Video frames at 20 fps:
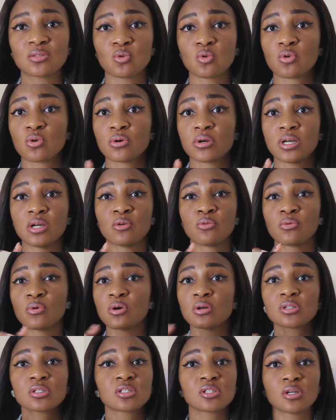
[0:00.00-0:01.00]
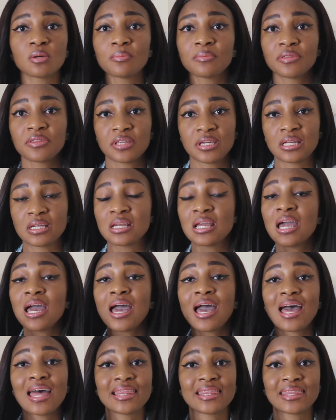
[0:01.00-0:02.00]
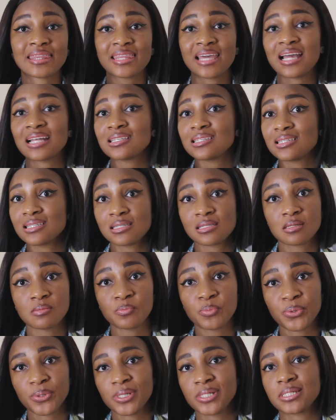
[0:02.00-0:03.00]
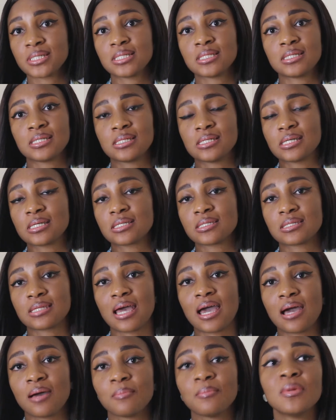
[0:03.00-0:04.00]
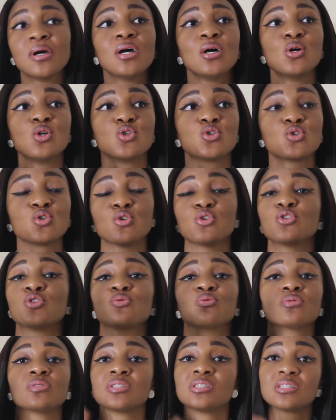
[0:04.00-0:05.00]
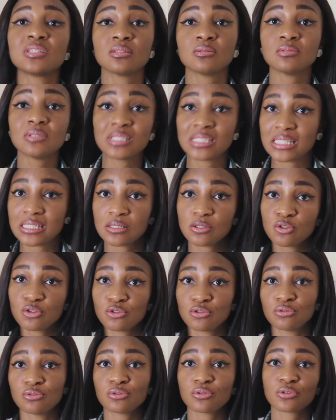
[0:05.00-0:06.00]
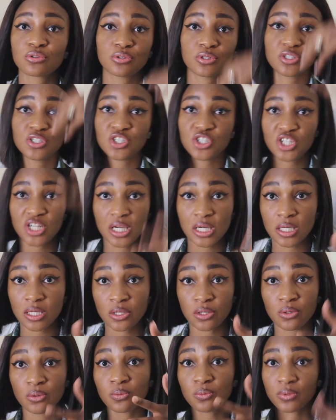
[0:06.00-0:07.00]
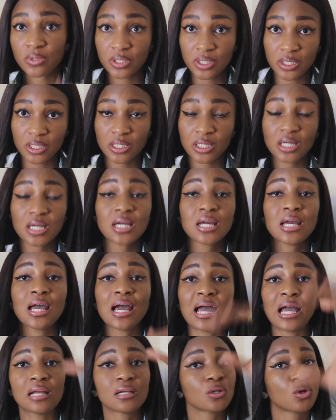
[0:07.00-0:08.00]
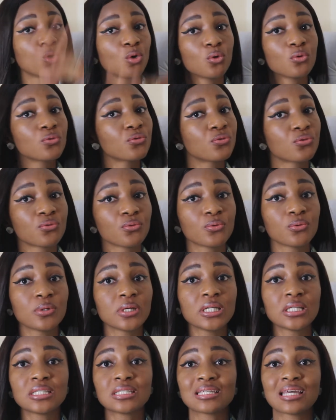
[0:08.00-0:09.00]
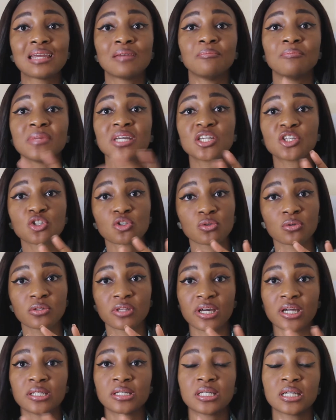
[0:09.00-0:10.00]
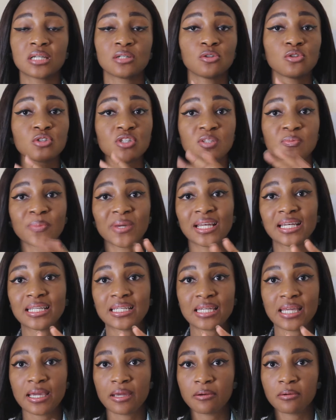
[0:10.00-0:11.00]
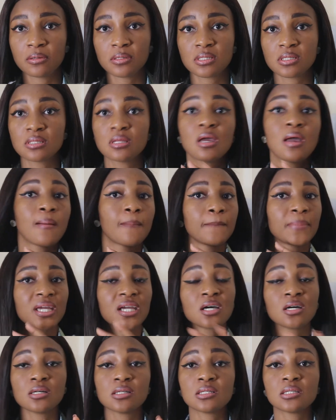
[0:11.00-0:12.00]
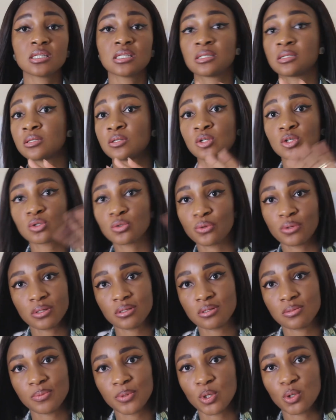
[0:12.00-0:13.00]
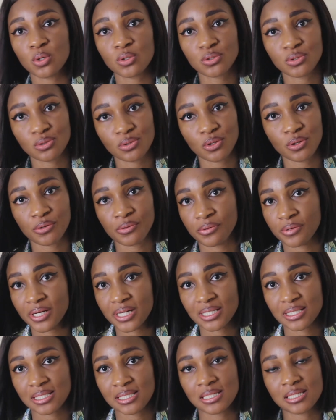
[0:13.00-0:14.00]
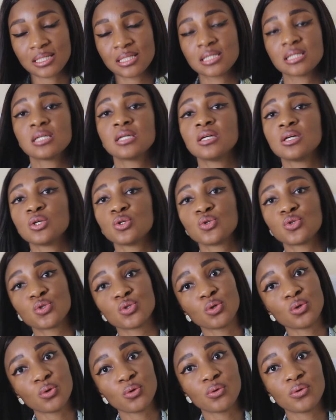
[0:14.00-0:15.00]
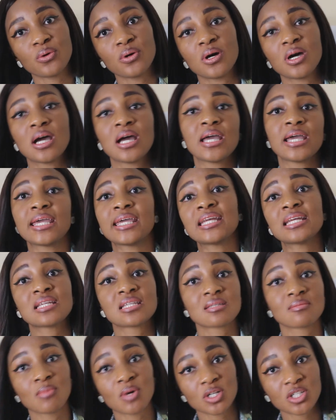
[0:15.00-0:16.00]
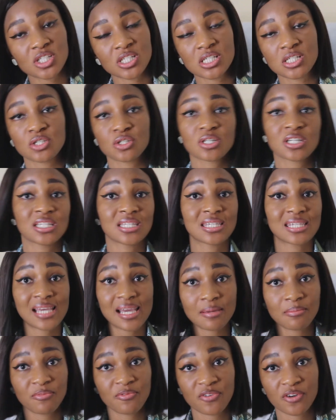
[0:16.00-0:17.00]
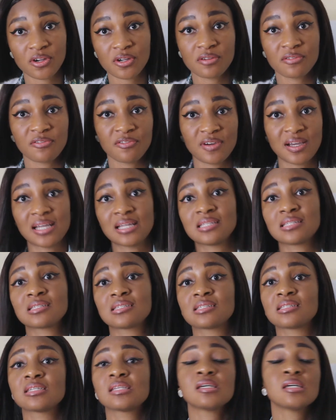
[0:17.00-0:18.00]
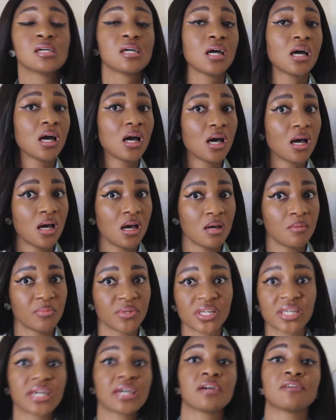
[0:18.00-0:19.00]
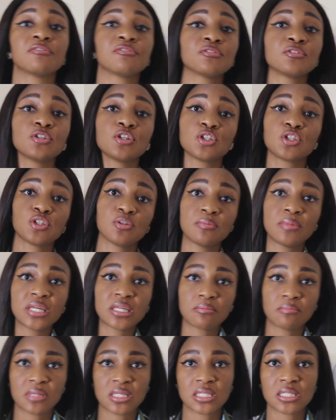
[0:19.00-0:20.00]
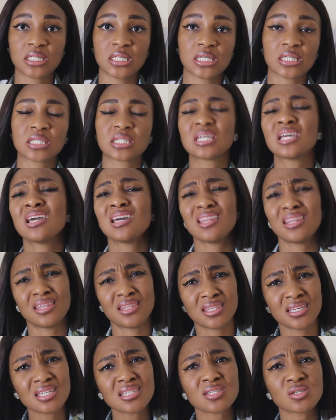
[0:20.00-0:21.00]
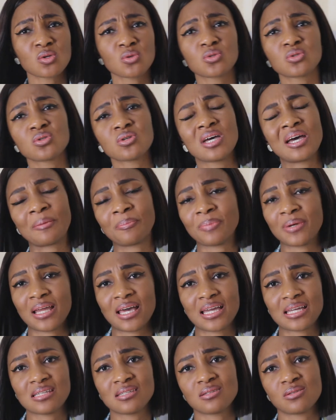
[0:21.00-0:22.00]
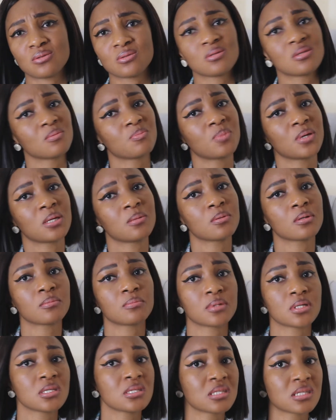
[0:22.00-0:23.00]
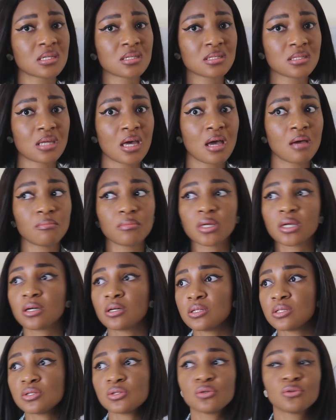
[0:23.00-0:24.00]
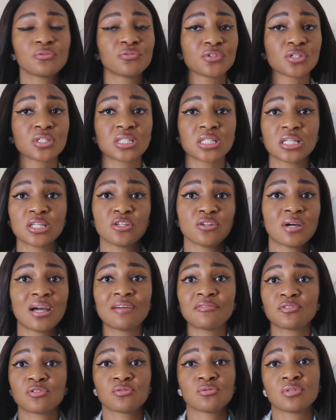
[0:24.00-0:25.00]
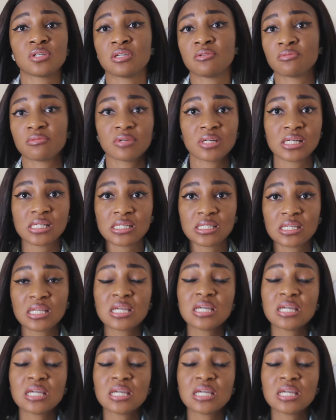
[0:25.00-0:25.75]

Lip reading: or a wrong something, that isn't present in the exam. So you would still need to cross-check your work and go through it and make sure that there are no spelling errors, because it's not going to be auto-corrected. So in as much as you can type very fast, be careful not to make mistakes. This also applies to the paper-based exam, because obviously you have to erase